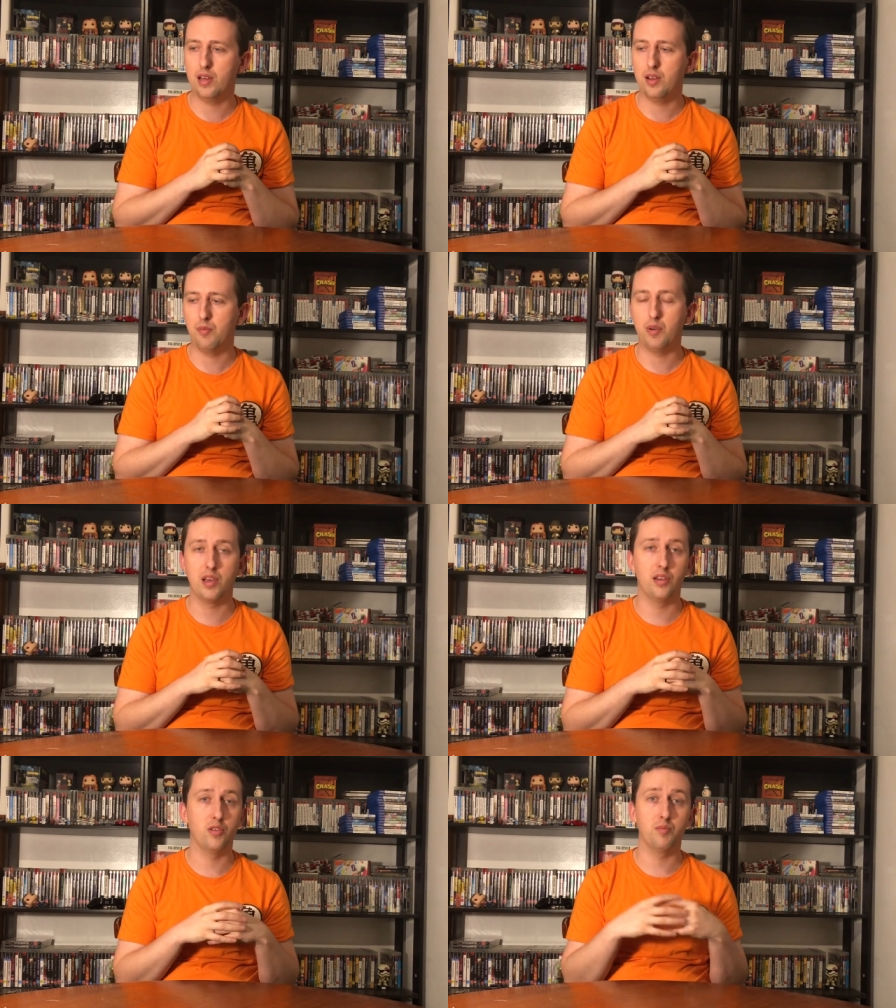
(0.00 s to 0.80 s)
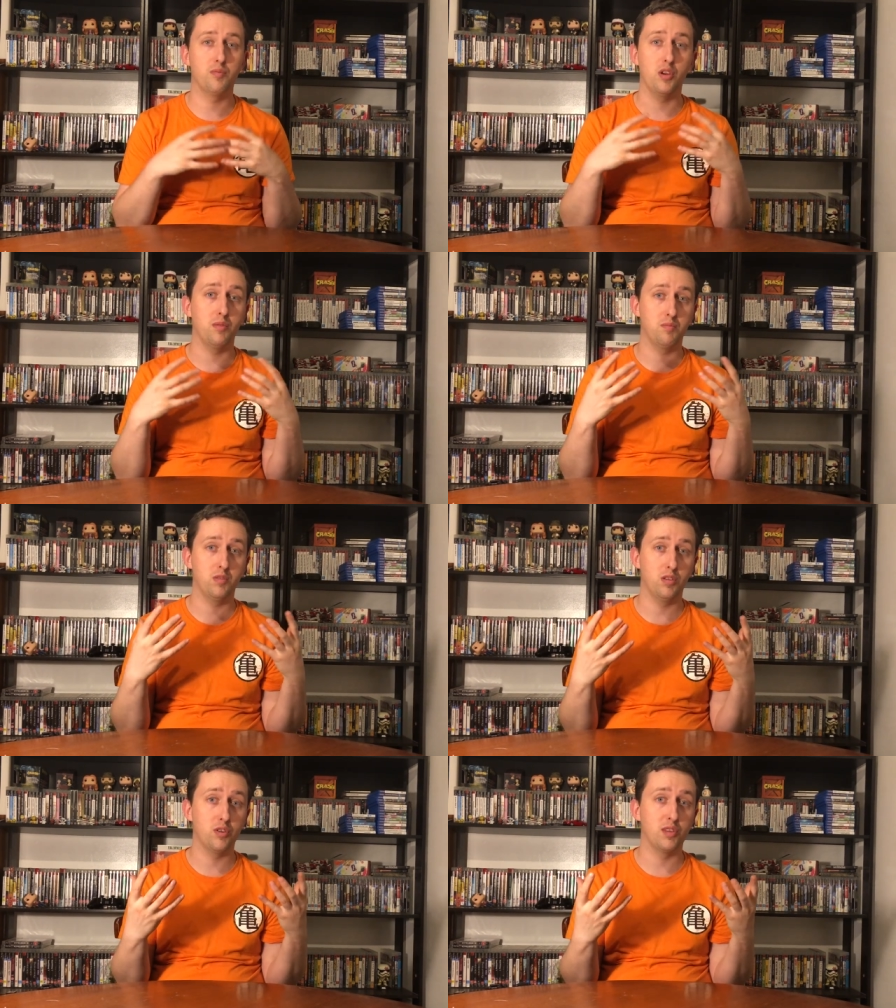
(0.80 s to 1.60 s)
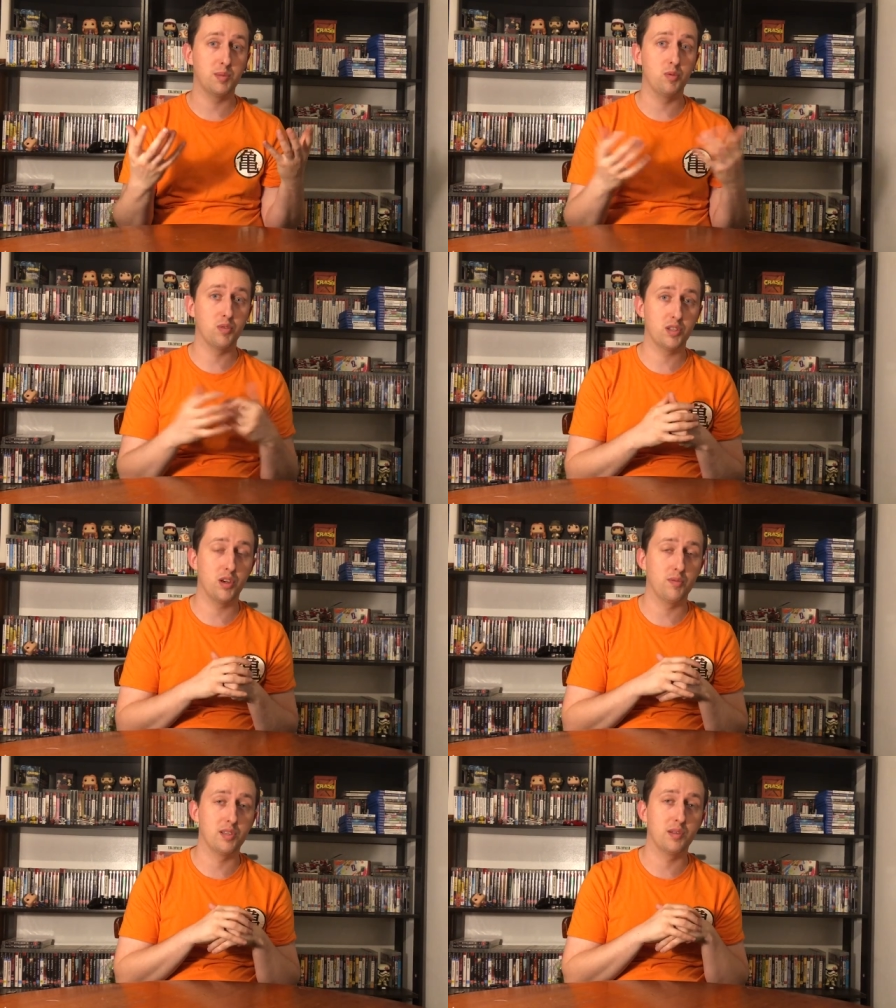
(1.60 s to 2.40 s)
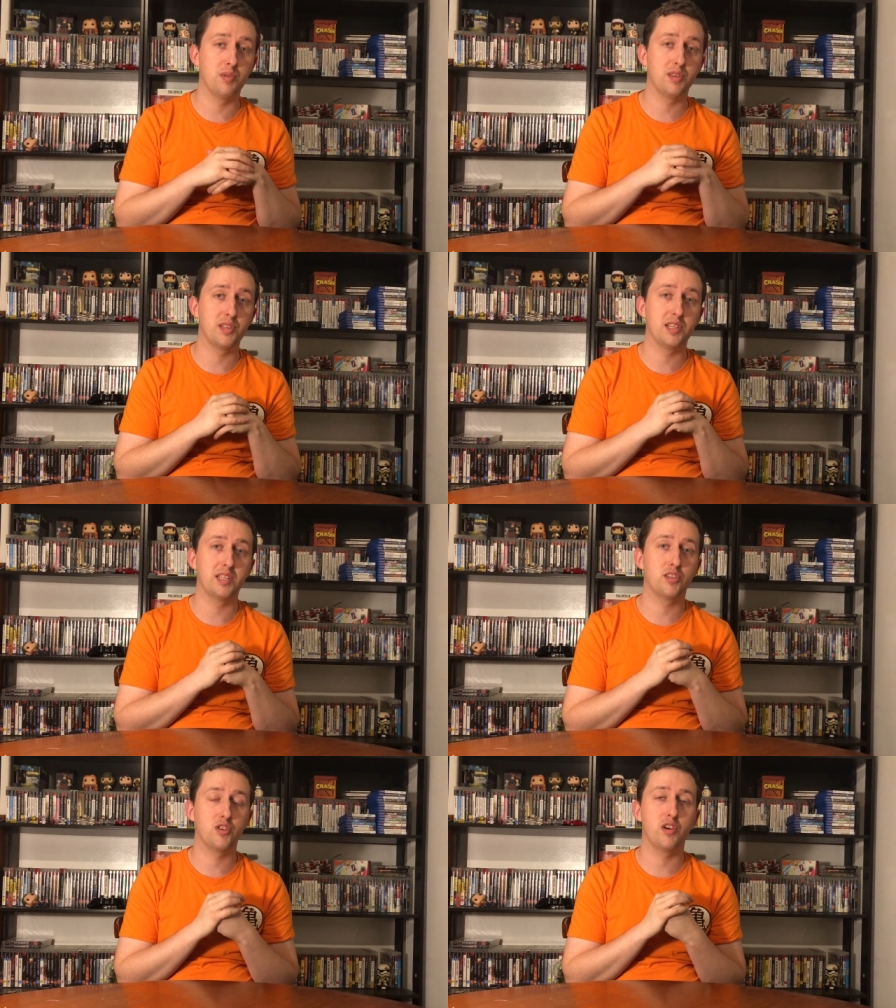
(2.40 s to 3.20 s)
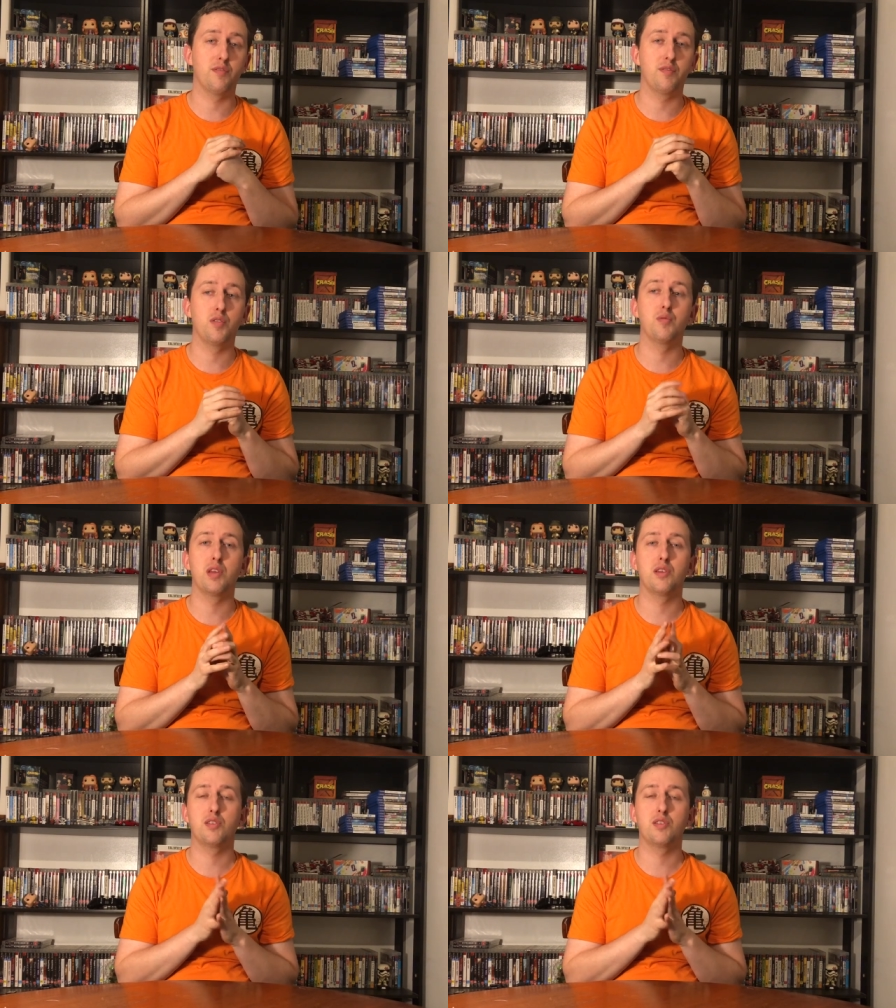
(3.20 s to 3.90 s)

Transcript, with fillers: um, where you know a lot of the sports titles are the ones I need to try and fill now.